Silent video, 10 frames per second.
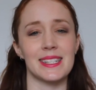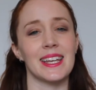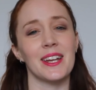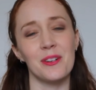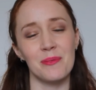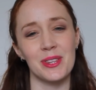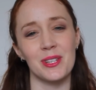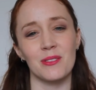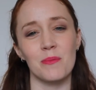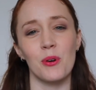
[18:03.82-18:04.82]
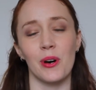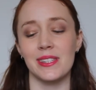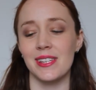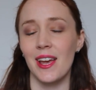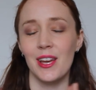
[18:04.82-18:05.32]
to get on with your
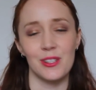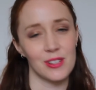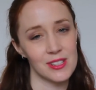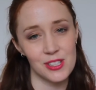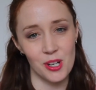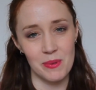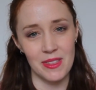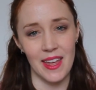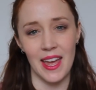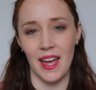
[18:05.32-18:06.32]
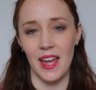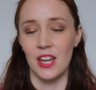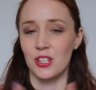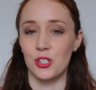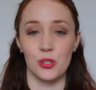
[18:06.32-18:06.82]
reports. You can stop in there,
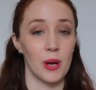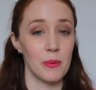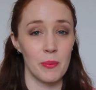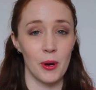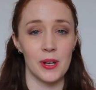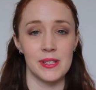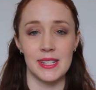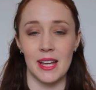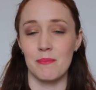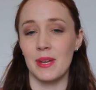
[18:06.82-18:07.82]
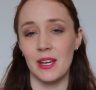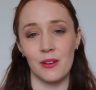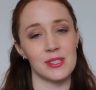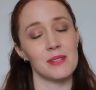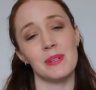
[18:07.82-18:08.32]
do up a post, and me
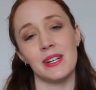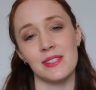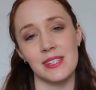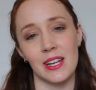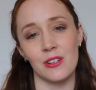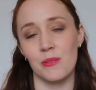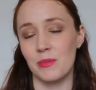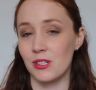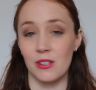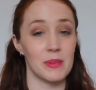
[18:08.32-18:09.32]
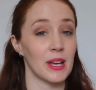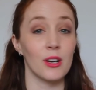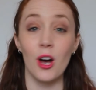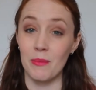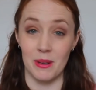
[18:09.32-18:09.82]
or somebody else in that group is going to be able to
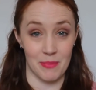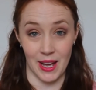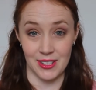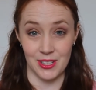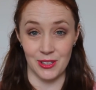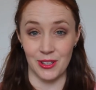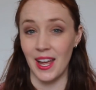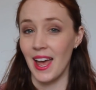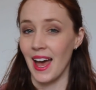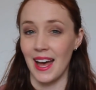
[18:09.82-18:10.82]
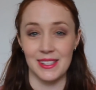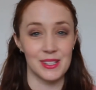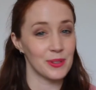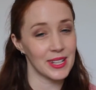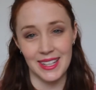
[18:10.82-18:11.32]
comment back to you as
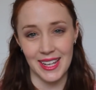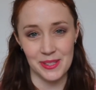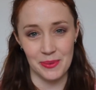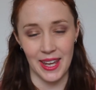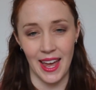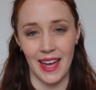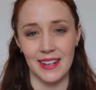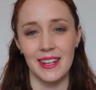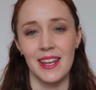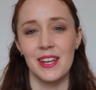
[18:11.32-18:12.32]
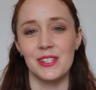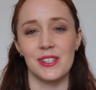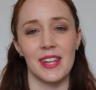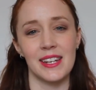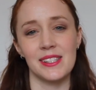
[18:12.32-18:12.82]
quickly as we can. So
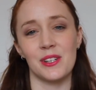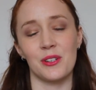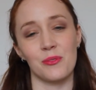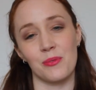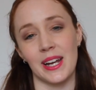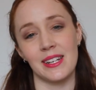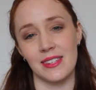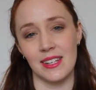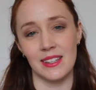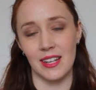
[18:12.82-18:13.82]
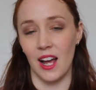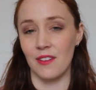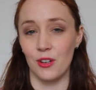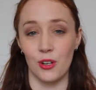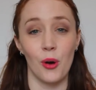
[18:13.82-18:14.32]
that is a great thing that
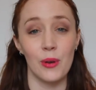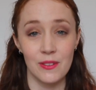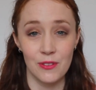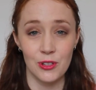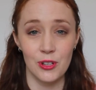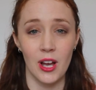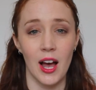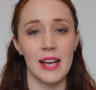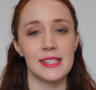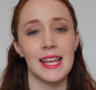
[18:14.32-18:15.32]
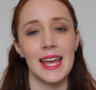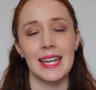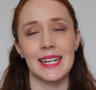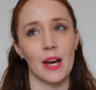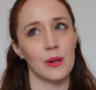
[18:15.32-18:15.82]
I've got going for you guys.
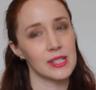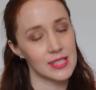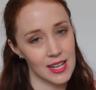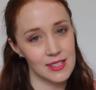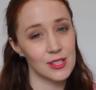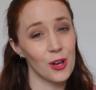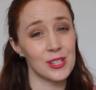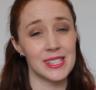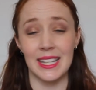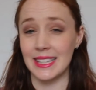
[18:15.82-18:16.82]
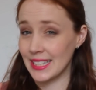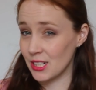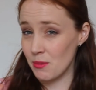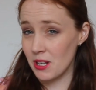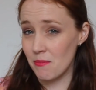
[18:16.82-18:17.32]
Now, it does cost a
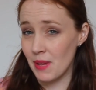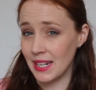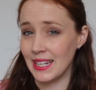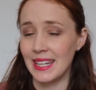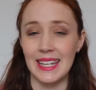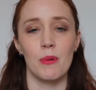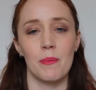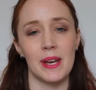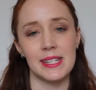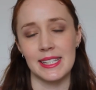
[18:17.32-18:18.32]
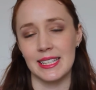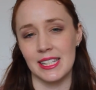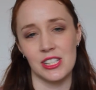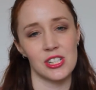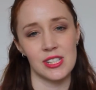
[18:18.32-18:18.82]
little bit of money, but basically
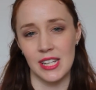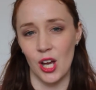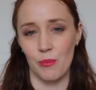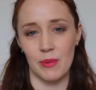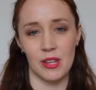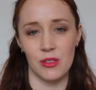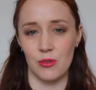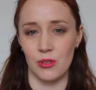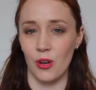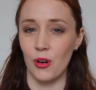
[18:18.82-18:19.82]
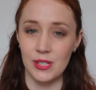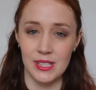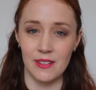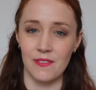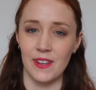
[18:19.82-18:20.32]
it's just to help me through the
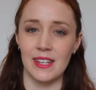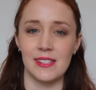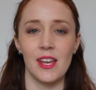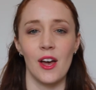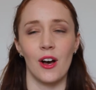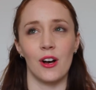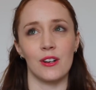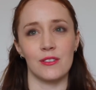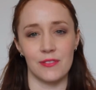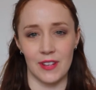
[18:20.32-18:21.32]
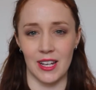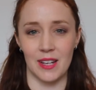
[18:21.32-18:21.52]
hosting fees of